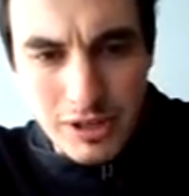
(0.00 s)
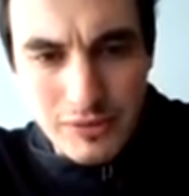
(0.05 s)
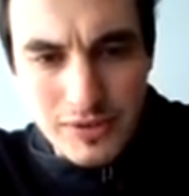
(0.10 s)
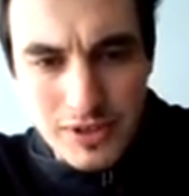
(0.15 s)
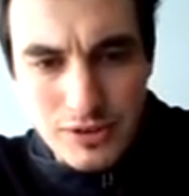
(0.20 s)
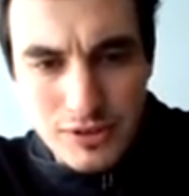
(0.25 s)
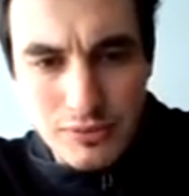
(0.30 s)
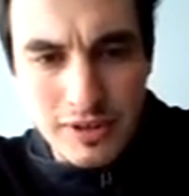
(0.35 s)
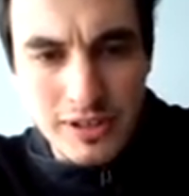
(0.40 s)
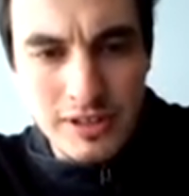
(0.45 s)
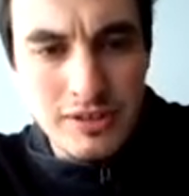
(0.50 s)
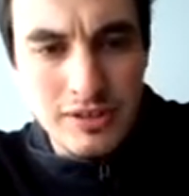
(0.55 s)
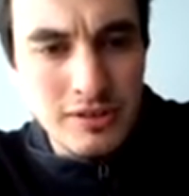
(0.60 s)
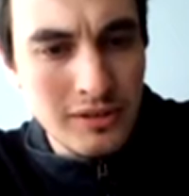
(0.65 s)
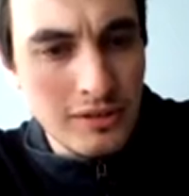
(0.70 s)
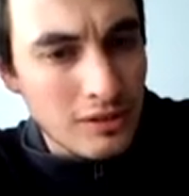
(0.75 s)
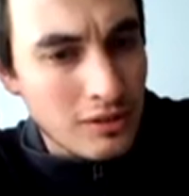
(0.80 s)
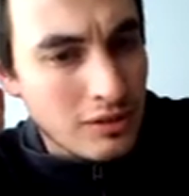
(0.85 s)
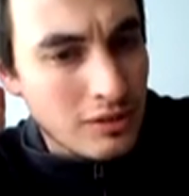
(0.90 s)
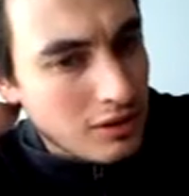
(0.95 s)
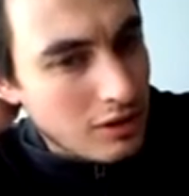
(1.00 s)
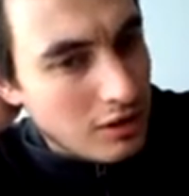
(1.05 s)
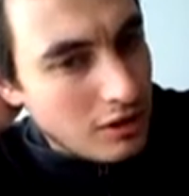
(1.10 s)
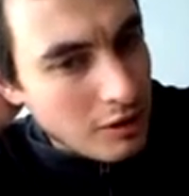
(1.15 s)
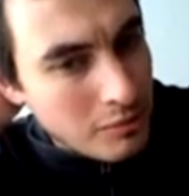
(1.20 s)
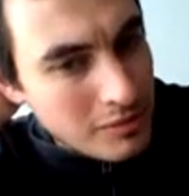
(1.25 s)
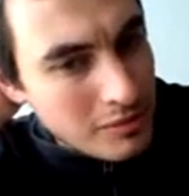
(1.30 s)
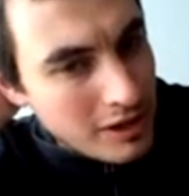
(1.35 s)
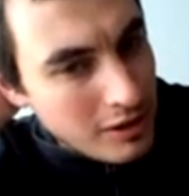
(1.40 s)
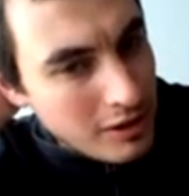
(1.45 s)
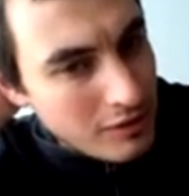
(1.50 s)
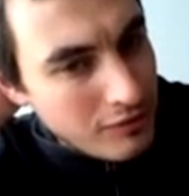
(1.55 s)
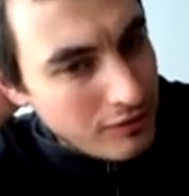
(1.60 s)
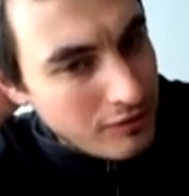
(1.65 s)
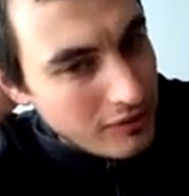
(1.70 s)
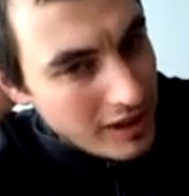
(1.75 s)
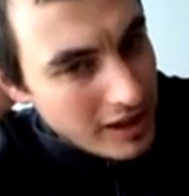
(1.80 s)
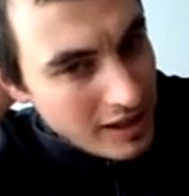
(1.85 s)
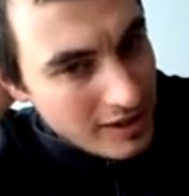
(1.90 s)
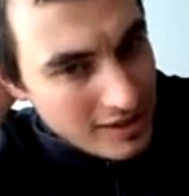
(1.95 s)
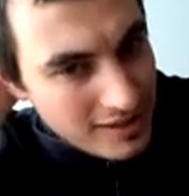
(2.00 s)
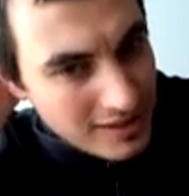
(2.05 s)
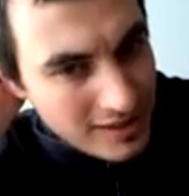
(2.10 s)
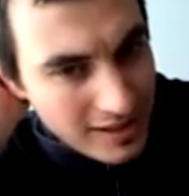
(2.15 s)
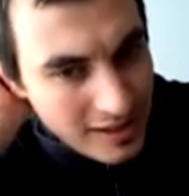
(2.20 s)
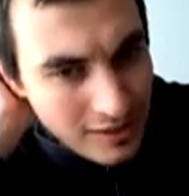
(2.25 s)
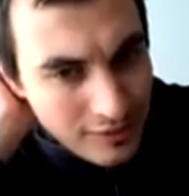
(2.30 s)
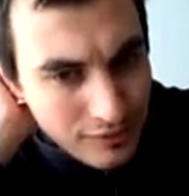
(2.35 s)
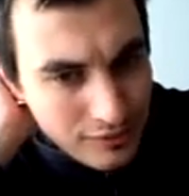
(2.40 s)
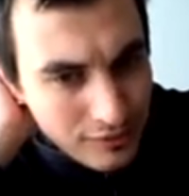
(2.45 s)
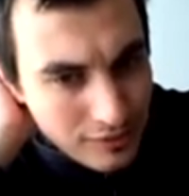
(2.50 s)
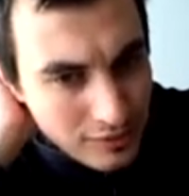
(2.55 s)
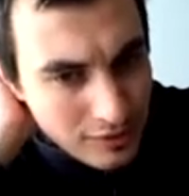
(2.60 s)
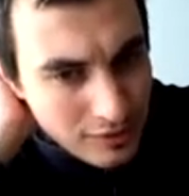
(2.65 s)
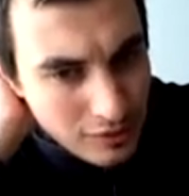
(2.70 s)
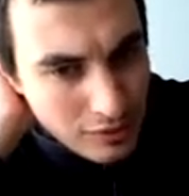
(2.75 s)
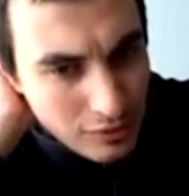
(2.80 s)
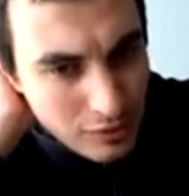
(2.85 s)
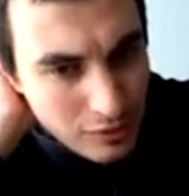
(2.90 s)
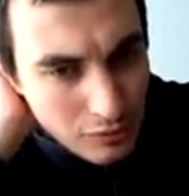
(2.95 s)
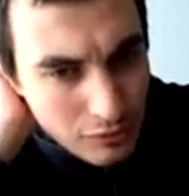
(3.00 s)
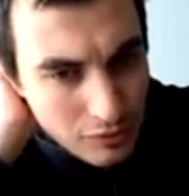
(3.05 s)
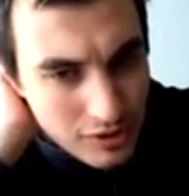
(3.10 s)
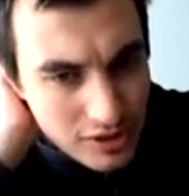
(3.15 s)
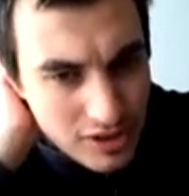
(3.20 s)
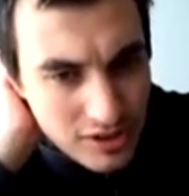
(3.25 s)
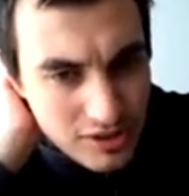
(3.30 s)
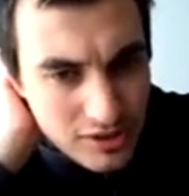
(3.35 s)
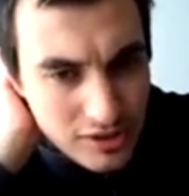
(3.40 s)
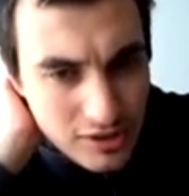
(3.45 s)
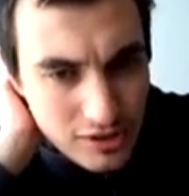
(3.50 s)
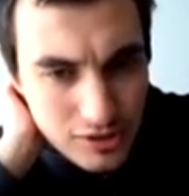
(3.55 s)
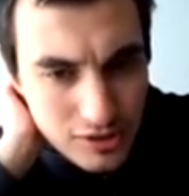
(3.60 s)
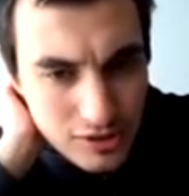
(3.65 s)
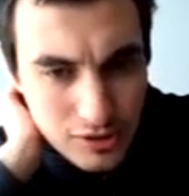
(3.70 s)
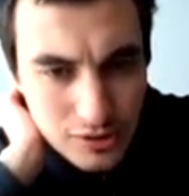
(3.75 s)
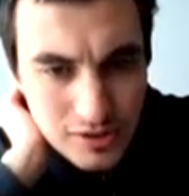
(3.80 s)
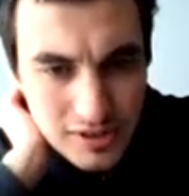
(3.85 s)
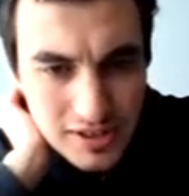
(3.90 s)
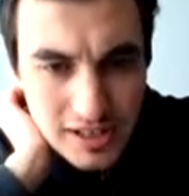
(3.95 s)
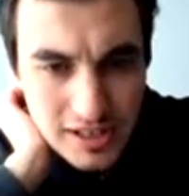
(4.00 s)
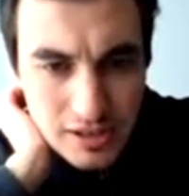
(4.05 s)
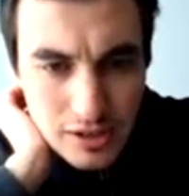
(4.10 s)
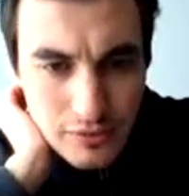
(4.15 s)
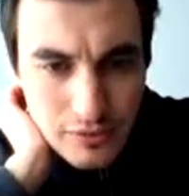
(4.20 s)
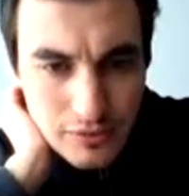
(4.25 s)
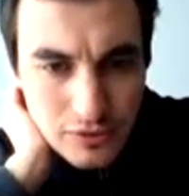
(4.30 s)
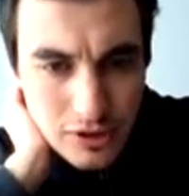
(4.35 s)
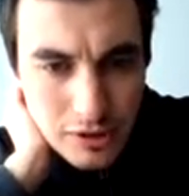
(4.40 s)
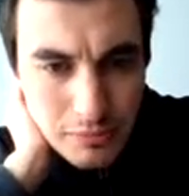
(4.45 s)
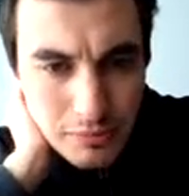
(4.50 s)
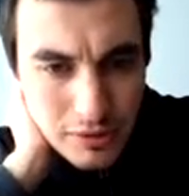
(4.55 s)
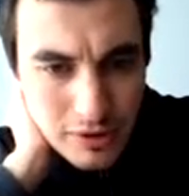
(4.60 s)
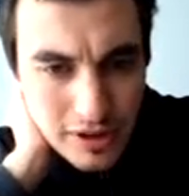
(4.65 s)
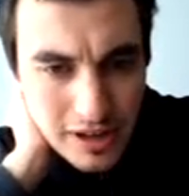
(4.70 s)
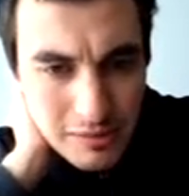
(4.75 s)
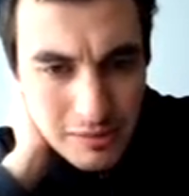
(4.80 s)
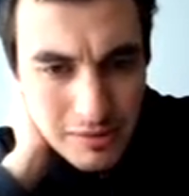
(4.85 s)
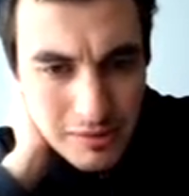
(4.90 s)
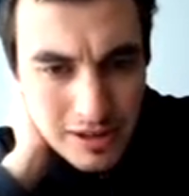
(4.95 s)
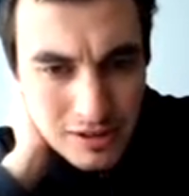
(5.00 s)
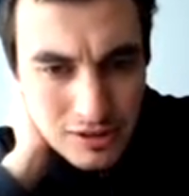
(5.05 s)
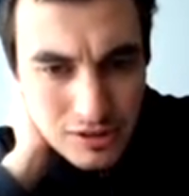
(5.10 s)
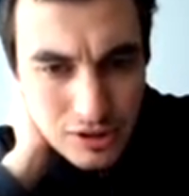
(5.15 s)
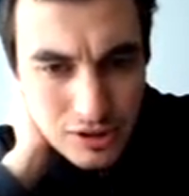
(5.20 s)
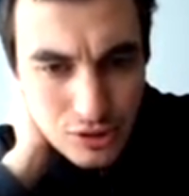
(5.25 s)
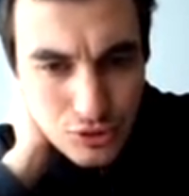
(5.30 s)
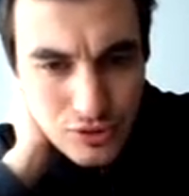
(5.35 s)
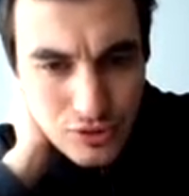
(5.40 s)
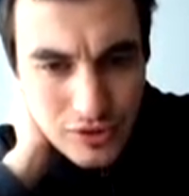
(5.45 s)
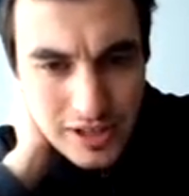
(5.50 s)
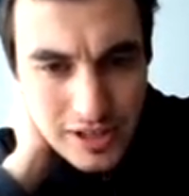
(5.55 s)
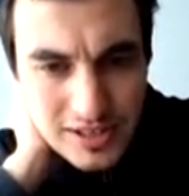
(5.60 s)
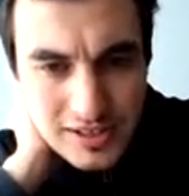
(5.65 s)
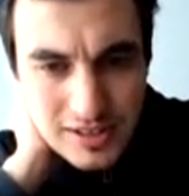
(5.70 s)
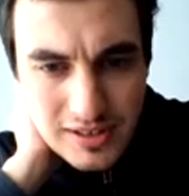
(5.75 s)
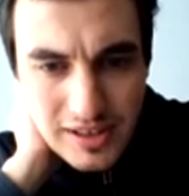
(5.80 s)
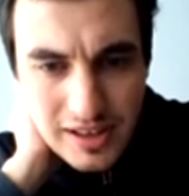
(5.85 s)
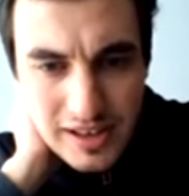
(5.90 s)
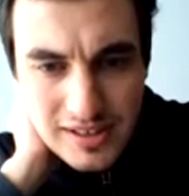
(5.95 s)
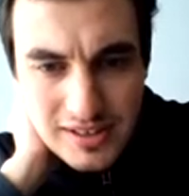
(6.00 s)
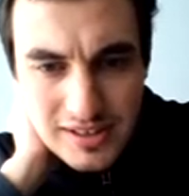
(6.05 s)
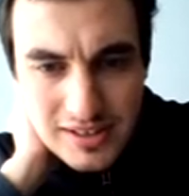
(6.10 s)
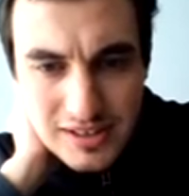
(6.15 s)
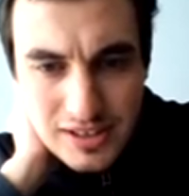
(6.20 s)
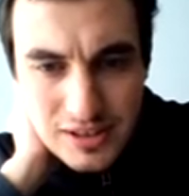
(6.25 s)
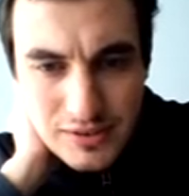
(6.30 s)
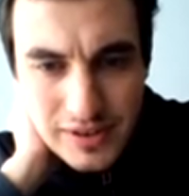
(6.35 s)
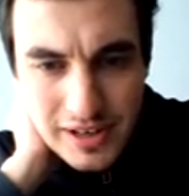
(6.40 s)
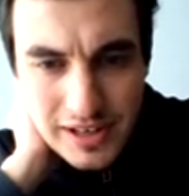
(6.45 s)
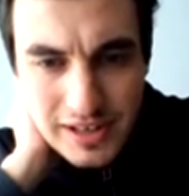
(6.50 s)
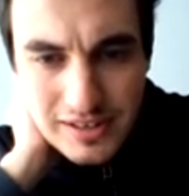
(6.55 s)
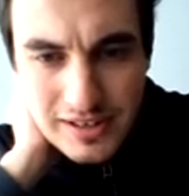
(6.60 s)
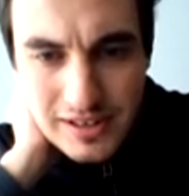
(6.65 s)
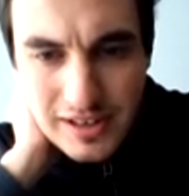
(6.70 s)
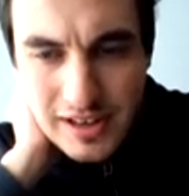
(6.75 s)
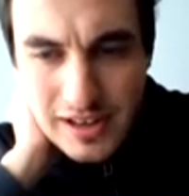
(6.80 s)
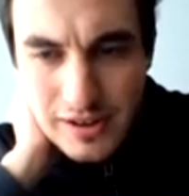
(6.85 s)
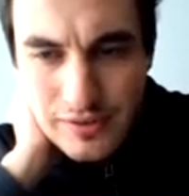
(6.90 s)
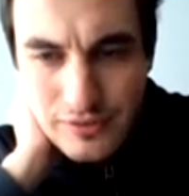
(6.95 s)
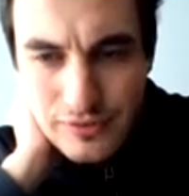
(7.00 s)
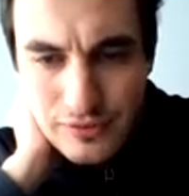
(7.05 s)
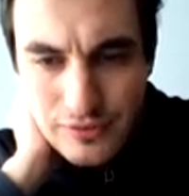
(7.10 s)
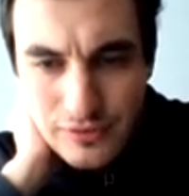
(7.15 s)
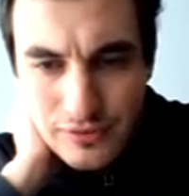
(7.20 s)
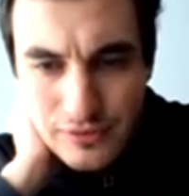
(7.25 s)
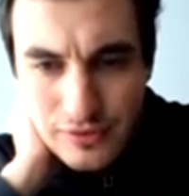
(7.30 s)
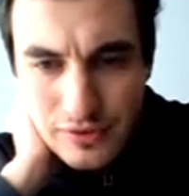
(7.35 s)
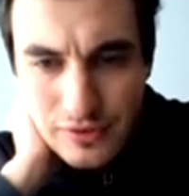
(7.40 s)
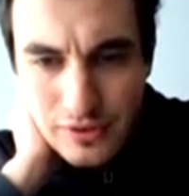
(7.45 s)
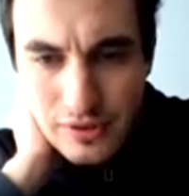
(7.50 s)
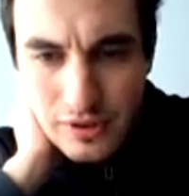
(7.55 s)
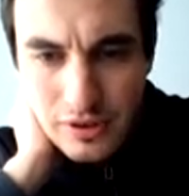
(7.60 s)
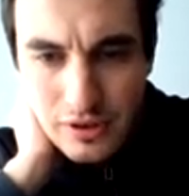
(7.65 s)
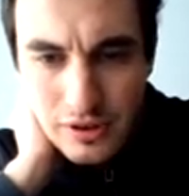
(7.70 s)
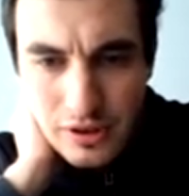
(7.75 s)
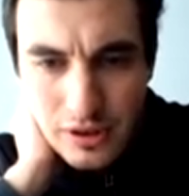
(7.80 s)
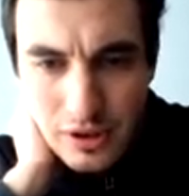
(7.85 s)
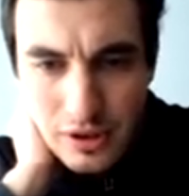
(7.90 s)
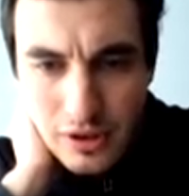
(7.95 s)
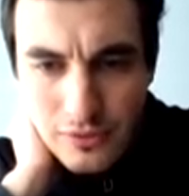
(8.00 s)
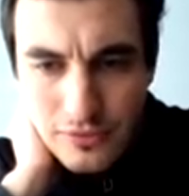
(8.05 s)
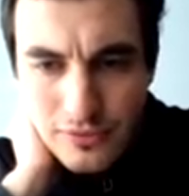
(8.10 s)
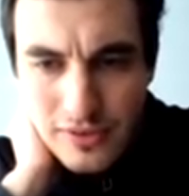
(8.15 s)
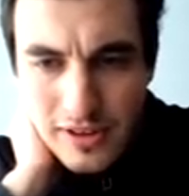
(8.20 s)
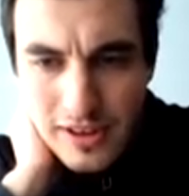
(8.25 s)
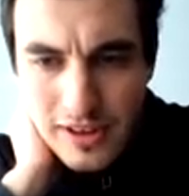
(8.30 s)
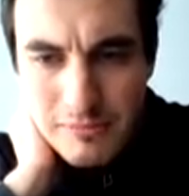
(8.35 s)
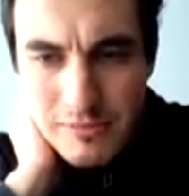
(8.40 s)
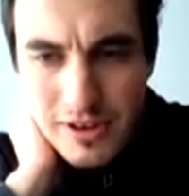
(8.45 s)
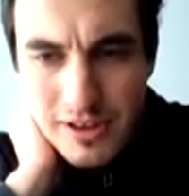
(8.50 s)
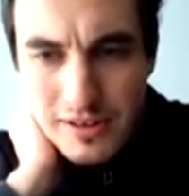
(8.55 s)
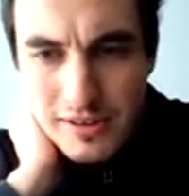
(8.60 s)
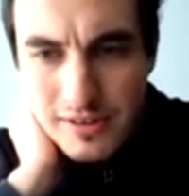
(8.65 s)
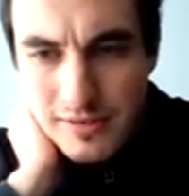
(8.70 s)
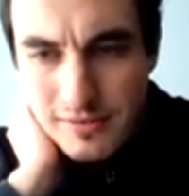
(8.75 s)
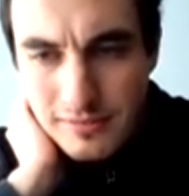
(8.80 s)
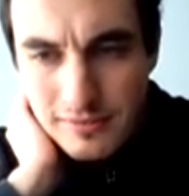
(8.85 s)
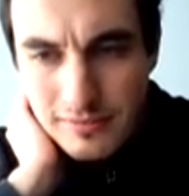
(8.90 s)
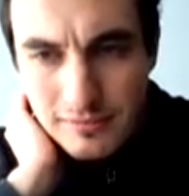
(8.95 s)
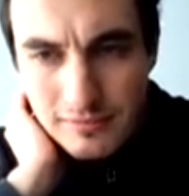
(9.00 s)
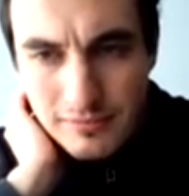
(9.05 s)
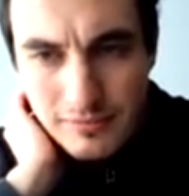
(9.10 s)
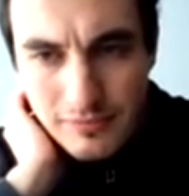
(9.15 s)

by this one, lambda of SF, which is just the set of tuple Mn such that S divide F of Mn.